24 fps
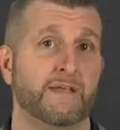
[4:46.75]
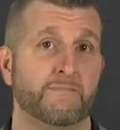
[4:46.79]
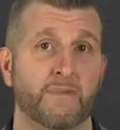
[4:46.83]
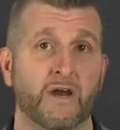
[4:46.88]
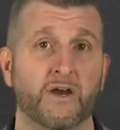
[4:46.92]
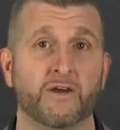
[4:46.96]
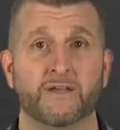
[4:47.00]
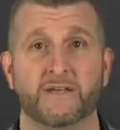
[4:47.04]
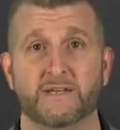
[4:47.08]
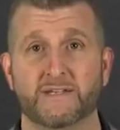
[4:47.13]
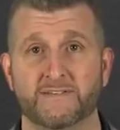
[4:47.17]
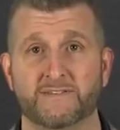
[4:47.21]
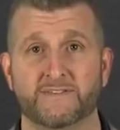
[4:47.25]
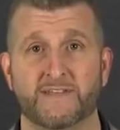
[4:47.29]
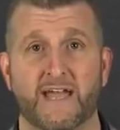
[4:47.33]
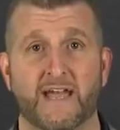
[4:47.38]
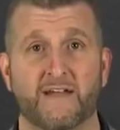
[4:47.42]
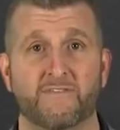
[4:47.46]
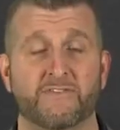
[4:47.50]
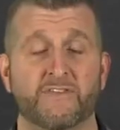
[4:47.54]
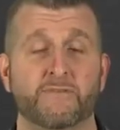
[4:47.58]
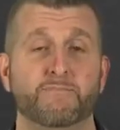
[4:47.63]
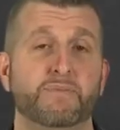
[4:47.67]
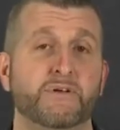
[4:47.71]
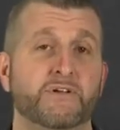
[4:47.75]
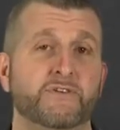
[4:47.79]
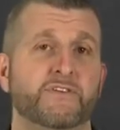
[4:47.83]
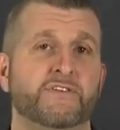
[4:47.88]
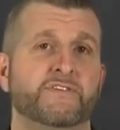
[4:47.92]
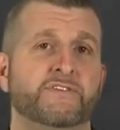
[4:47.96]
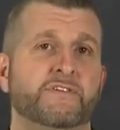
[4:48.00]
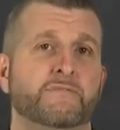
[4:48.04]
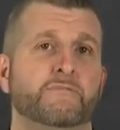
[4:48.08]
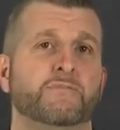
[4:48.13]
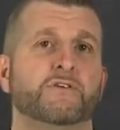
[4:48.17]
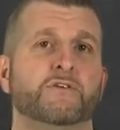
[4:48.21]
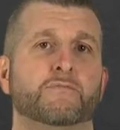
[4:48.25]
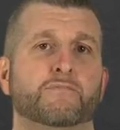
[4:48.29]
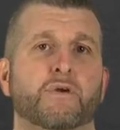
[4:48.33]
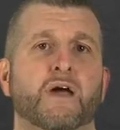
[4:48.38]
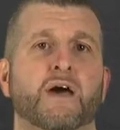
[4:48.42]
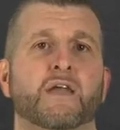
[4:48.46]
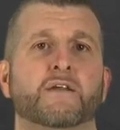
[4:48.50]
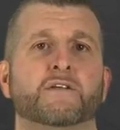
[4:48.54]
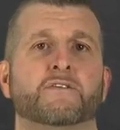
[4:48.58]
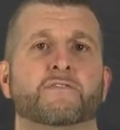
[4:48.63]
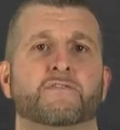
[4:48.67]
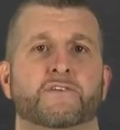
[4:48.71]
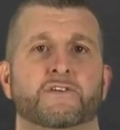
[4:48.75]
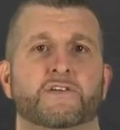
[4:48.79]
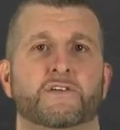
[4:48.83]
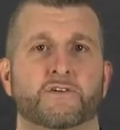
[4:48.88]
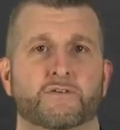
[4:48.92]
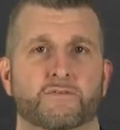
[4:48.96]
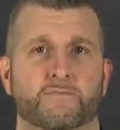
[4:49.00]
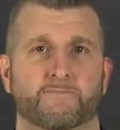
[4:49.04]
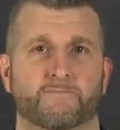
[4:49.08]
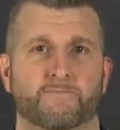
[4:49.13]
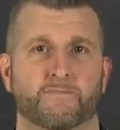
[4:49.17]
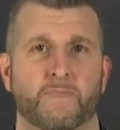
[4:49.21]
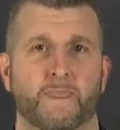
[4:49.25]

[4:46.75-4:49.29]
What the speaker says: and marketing staff to build a similar product for you.